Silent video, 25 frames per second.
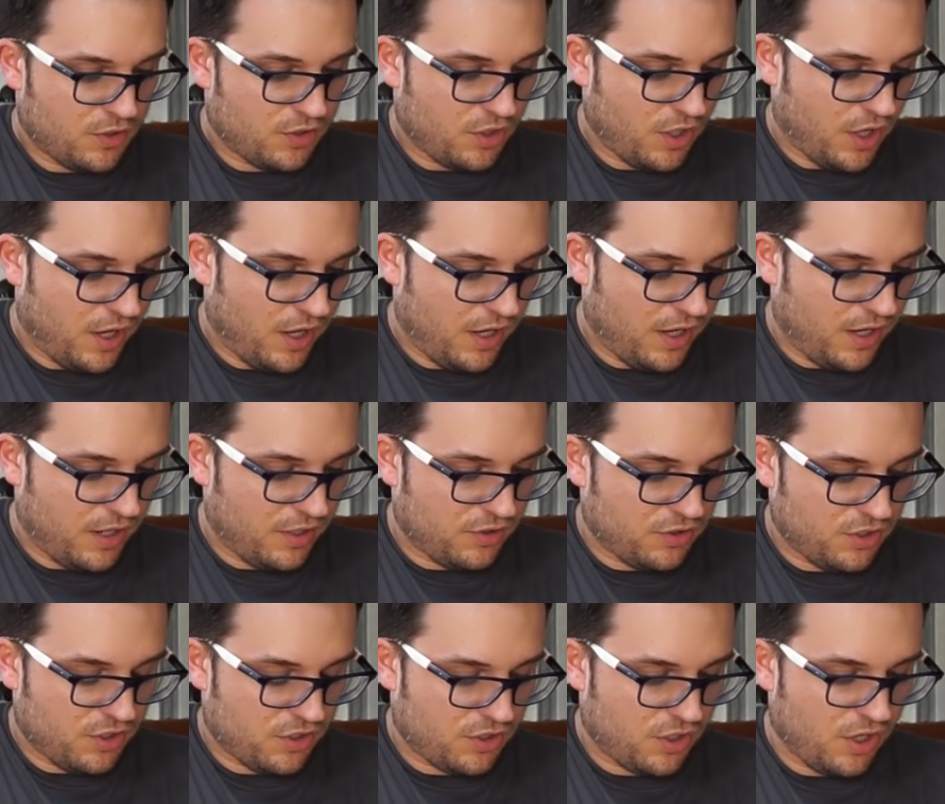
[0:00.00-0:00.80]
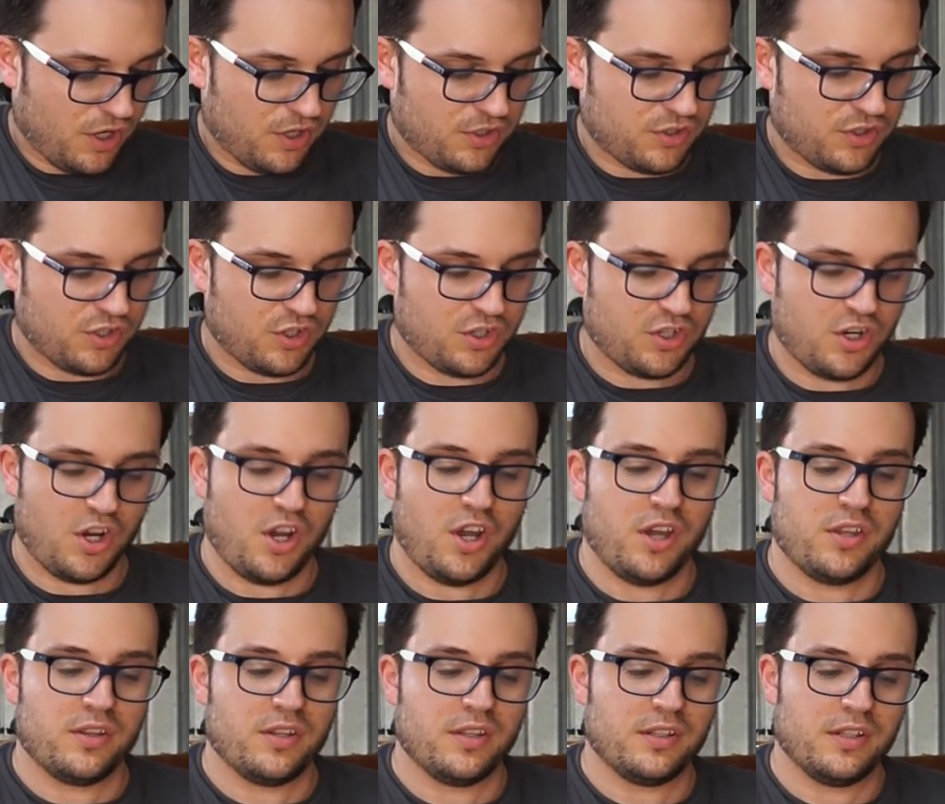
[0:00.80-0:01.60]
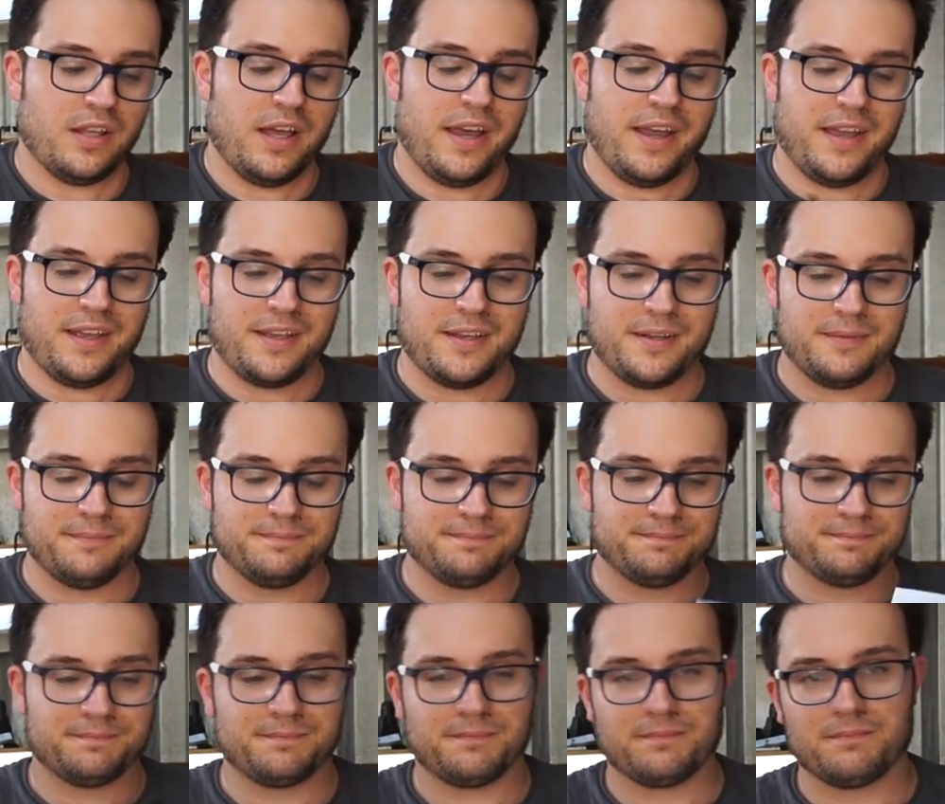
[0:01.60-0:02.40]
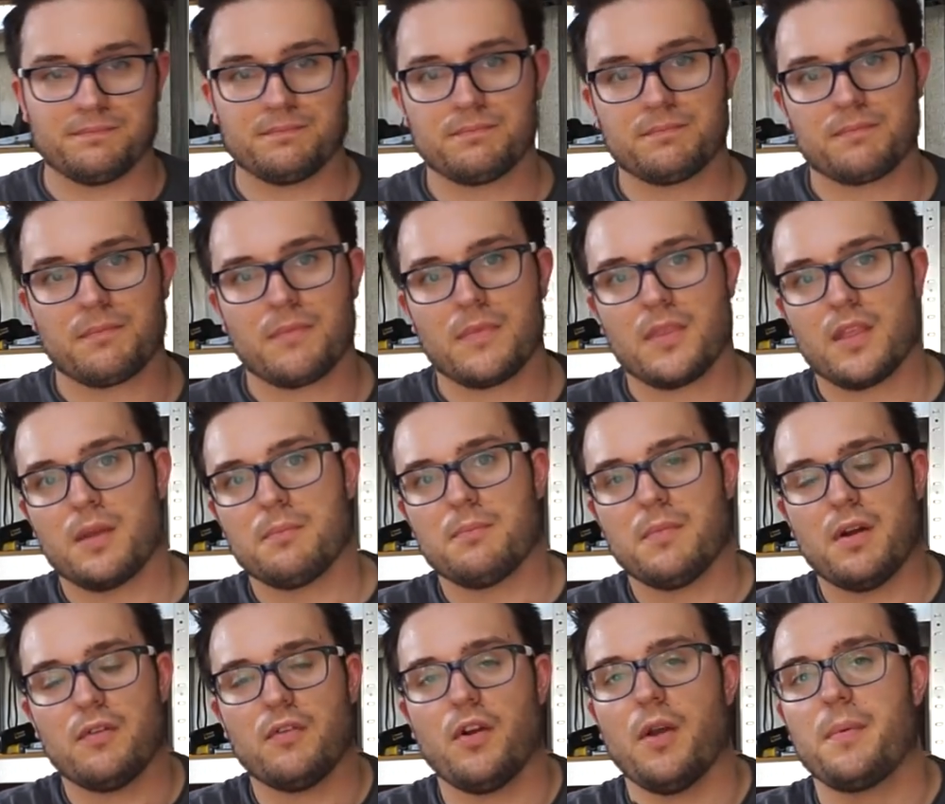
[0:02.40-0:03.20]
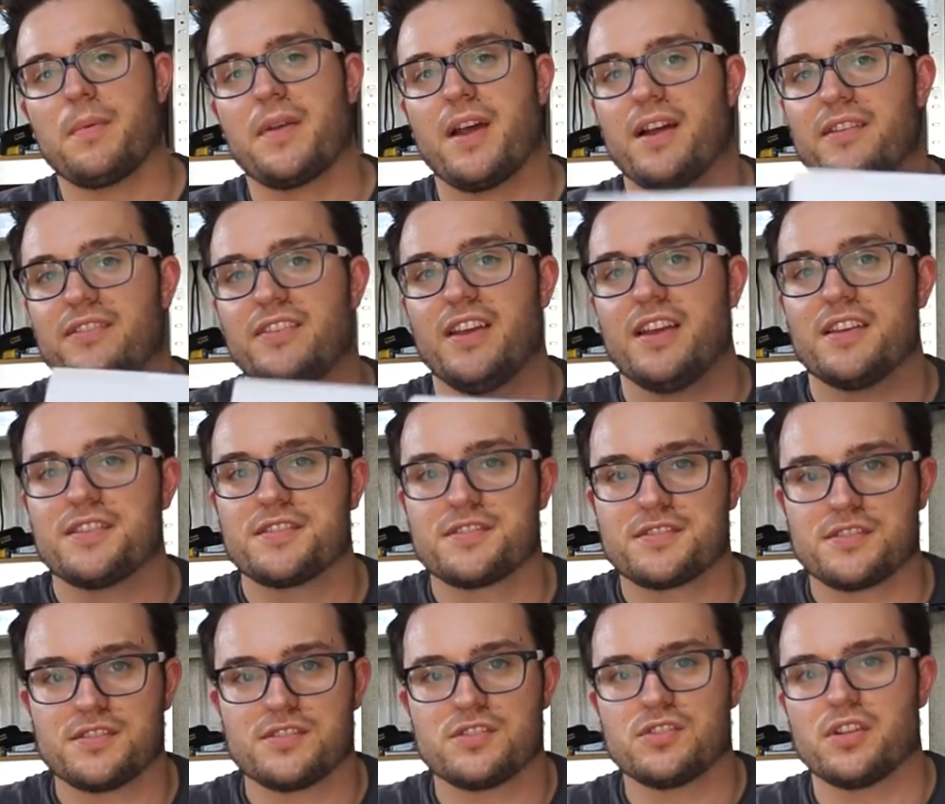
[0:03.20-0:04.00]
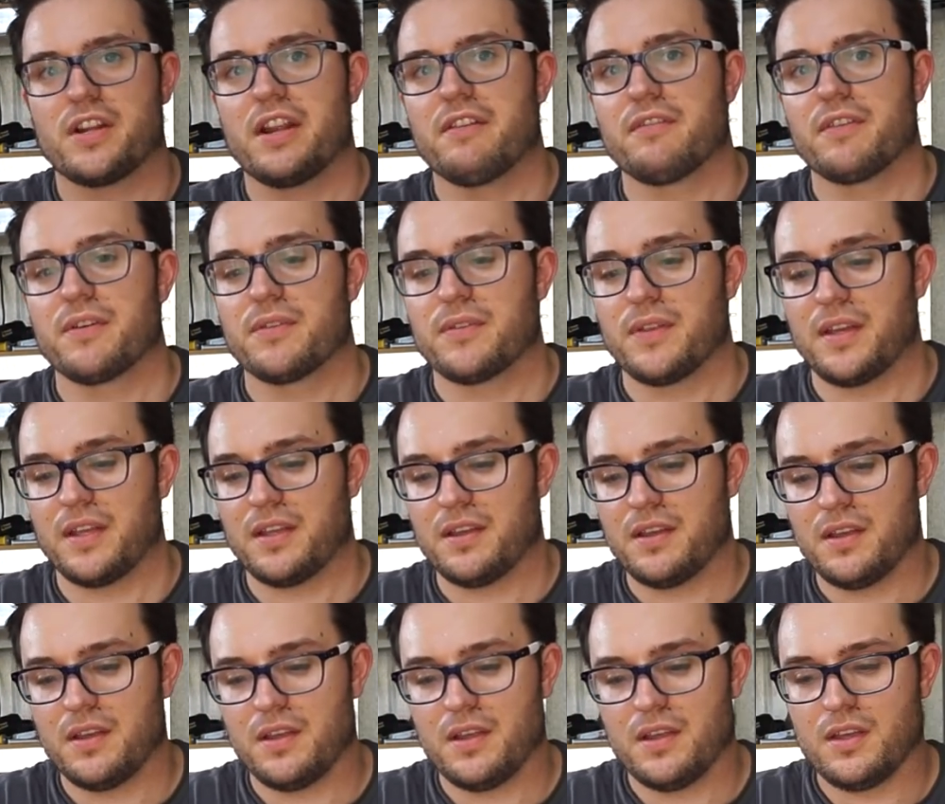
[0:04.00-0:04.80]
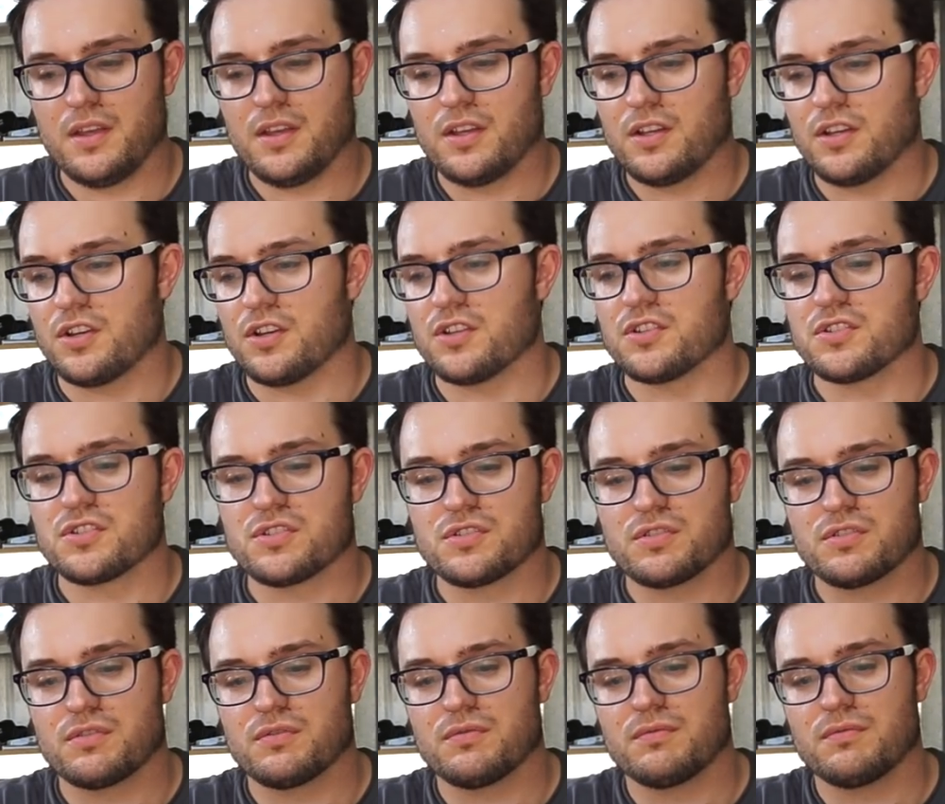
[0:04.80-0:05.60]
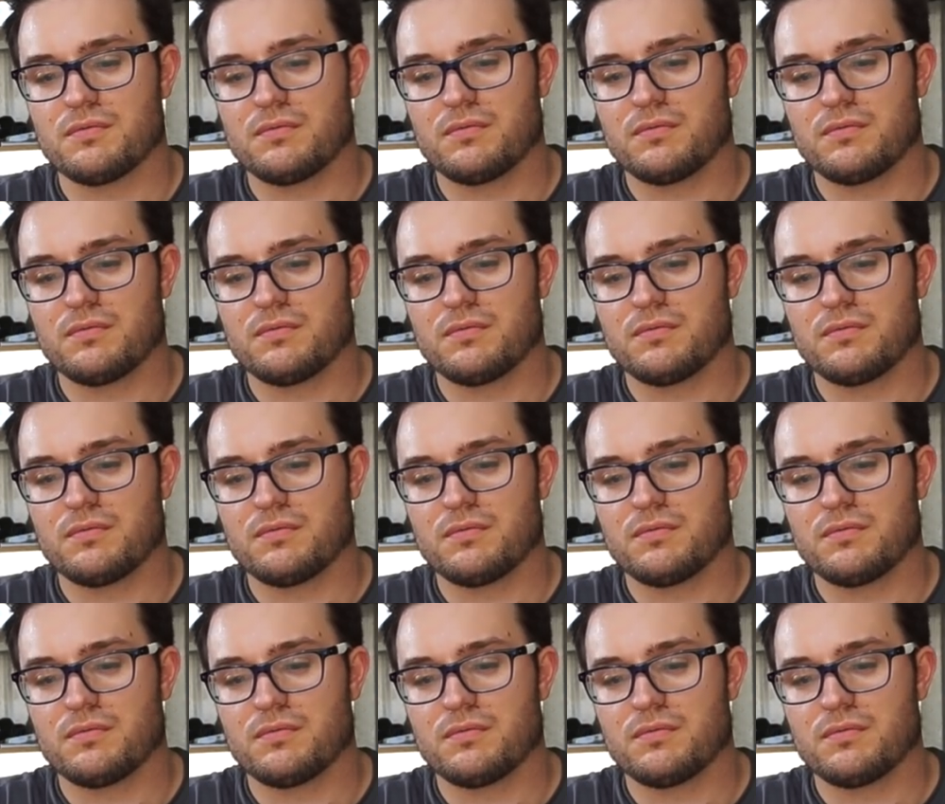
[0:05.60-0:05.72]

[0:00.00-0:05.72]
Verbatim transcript: So it just goes to show that like my rope cut test, it's not everything because